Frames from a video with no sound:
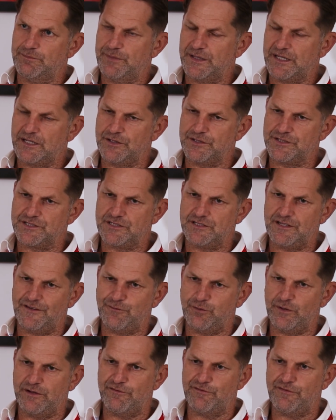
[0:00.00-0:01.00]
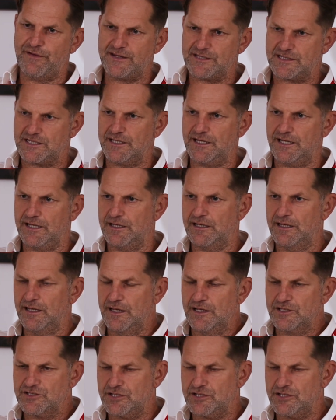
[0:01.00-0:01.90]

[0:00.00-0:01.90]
because if we're invested in